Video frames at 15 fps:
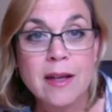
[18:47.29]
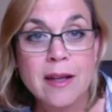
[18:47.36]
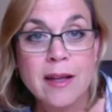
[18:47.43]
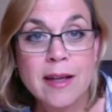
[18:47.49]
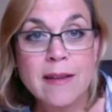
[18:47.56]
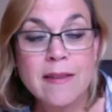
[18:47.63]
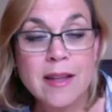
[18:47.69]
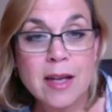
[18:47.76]

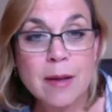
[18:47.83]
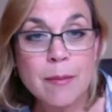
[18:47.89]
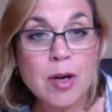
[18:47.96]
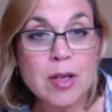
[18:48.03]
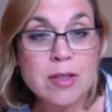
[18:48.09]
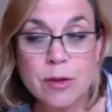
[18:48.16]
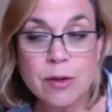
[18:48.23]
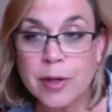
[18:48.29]
And then wow. I'm
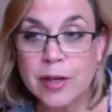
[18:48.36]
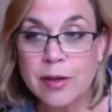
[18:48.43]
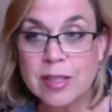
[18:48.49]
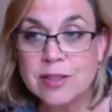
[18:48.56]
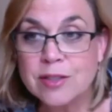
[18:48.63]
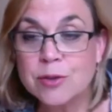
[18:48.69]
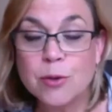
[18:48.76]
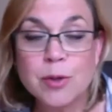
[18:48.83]
also
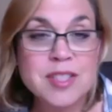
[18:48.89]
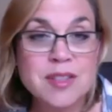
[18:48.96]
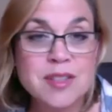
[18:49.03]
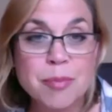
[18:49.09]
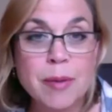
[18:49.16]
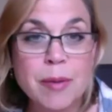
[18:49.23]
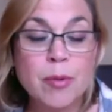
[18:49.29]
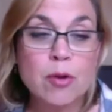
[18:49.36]
hearing stories of
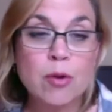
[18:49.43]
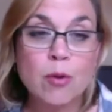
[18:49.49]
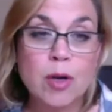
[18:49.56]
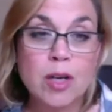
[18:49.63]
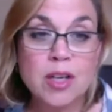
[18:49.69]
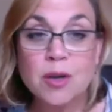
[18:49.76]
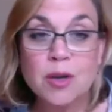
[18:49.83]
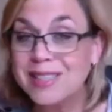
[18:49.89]
people who
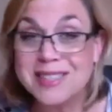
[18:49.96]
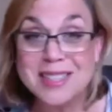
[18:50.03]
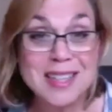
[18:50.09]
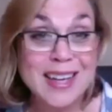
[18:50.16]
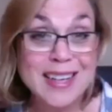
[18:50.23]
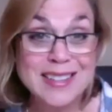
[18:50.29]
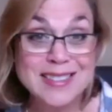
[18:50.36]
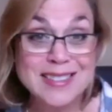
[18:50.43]
are going to
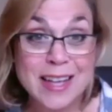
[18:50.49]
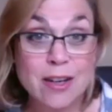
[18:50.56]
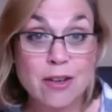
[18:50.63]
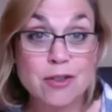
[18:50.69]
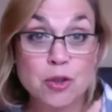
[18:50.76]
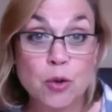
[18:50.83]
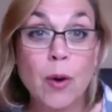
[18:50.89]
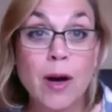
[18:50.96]
like 10
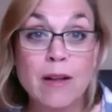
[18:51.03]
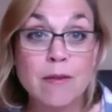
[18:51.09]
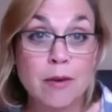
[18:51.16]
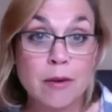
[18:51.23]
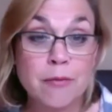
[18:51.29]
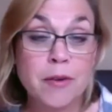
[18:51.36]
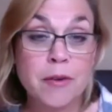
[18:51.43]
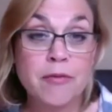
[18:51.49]
or 12
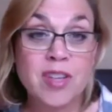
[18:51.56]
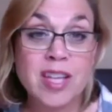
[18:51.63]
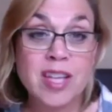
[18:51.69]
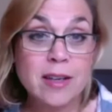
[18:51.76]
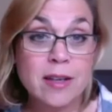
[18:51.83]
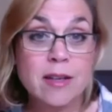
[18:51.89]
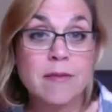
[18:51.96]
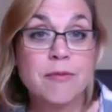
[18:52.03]
or
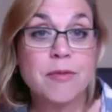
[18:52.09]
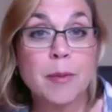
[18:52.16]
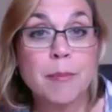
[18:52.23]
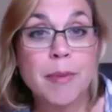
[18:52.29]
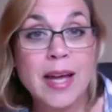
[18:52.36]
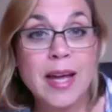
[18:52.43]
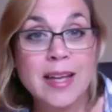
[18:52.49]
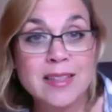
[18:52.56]
15 different
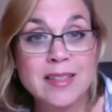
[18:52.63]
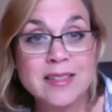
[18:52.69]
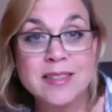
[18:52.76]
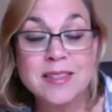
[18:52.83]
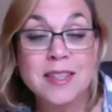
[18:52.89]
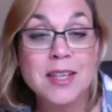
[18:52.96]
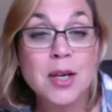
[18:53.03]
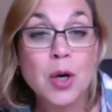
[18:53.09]

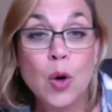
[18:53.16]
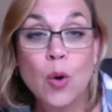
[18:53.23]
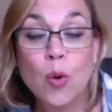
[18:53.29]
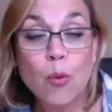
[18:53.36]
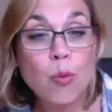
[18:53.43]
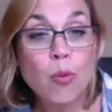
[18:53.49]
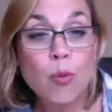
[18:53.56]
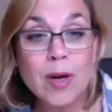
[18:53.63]
banks.
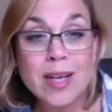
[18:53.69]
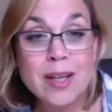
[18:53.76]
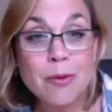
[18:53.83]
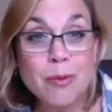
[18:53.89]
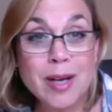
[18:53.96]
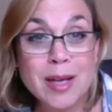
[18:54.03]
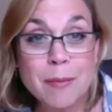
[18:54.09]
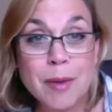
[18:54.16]
What do you
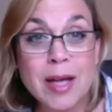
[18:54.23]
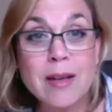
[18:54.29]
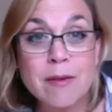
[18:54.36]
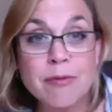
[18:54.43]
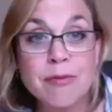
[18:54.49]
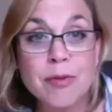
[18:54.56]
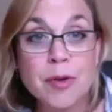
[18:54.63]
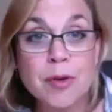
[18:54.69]

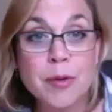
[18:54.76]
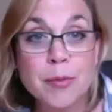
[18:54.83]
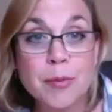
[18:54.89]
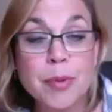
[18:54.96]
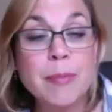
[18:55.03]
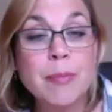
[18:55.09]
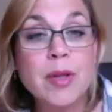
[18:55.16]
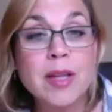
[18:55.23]
recommend for
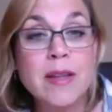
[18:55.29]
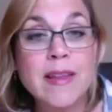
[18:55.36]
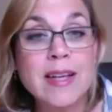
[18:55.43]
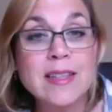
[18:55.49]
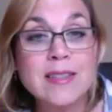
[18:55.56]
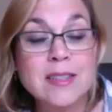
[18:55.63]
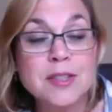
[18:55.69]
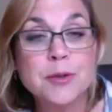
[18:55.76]
people in
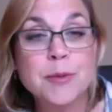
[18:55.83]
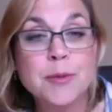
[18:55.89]
that situation?